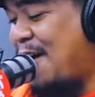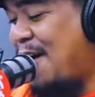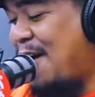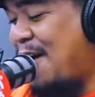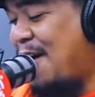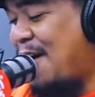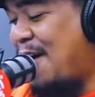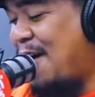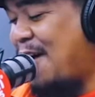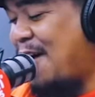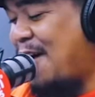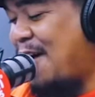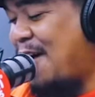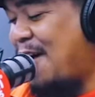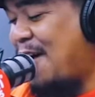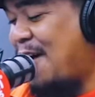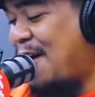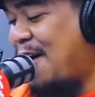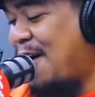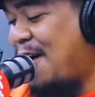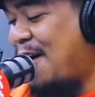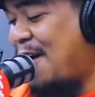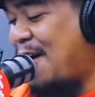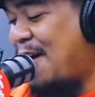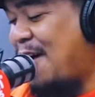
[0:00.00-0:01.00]

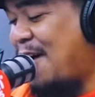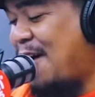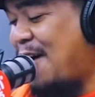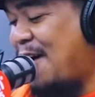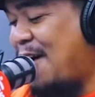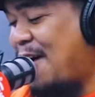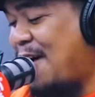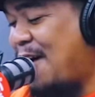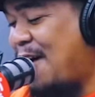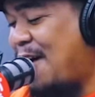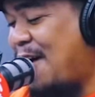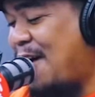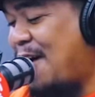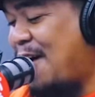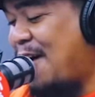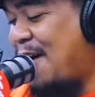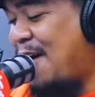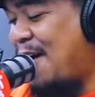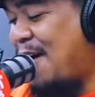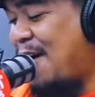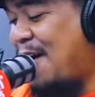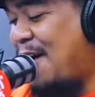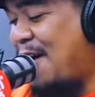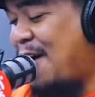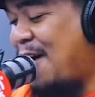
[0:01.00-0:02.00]

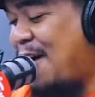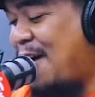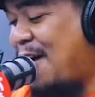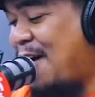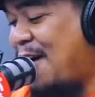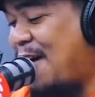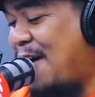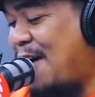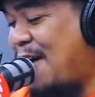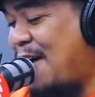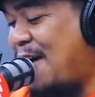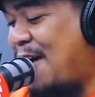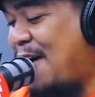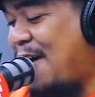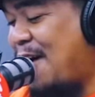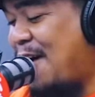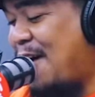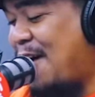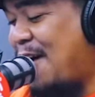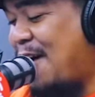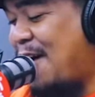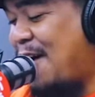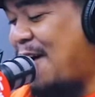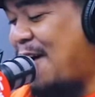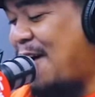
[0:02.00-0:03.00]

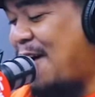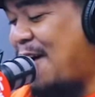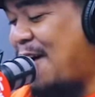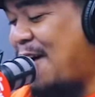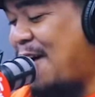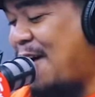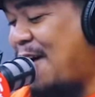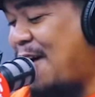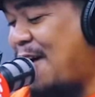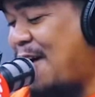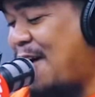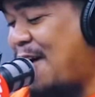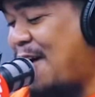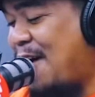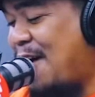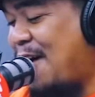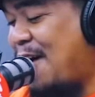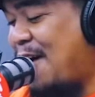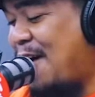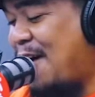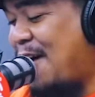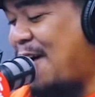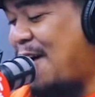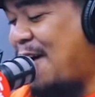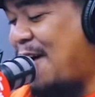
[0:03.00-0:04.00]

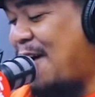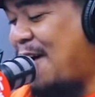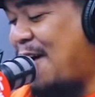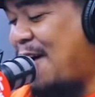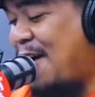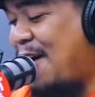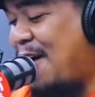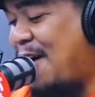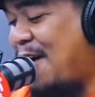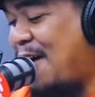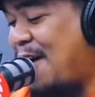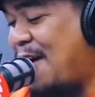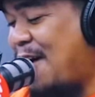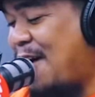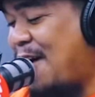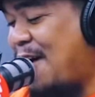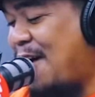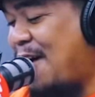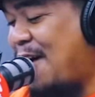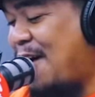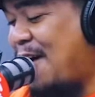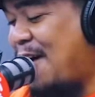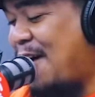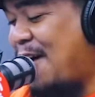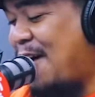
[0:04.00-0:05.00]

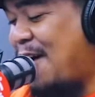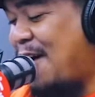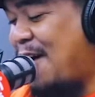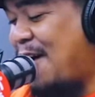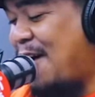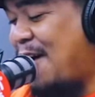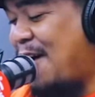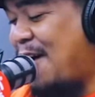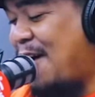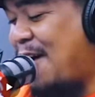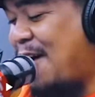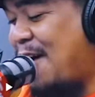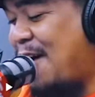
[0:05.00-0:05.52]
[no speech]